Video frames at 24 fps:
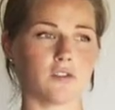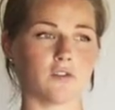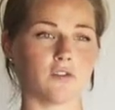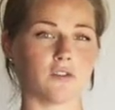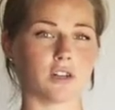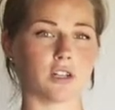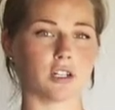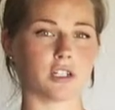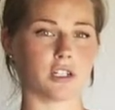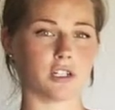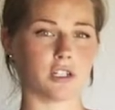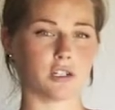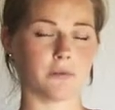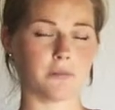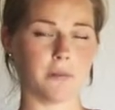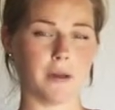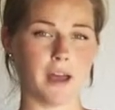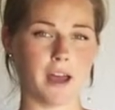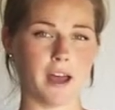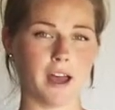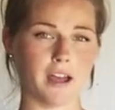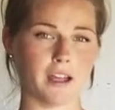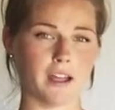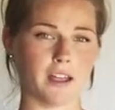for a
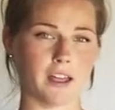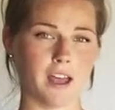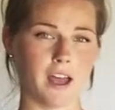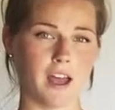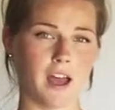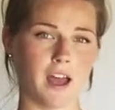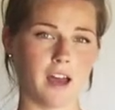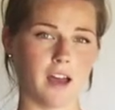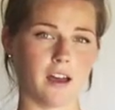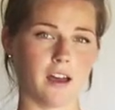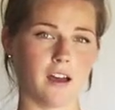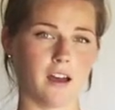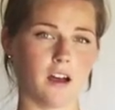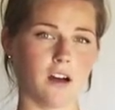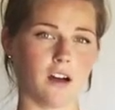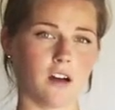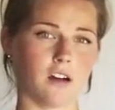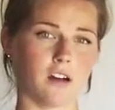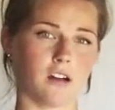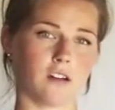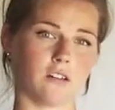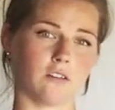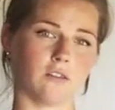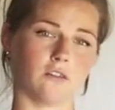2-pack at
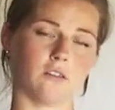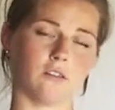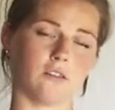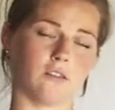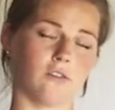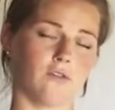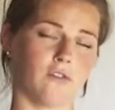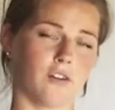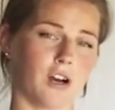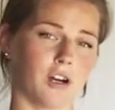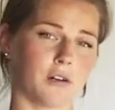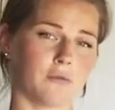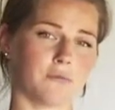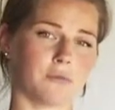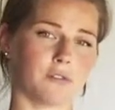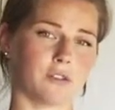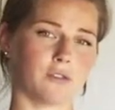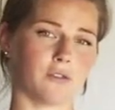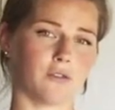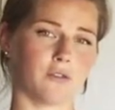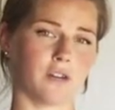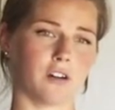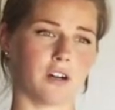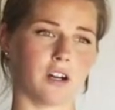our local farm
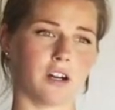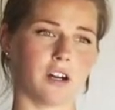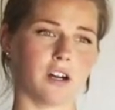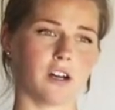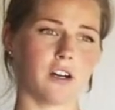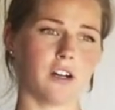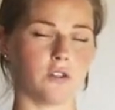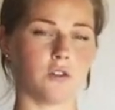store.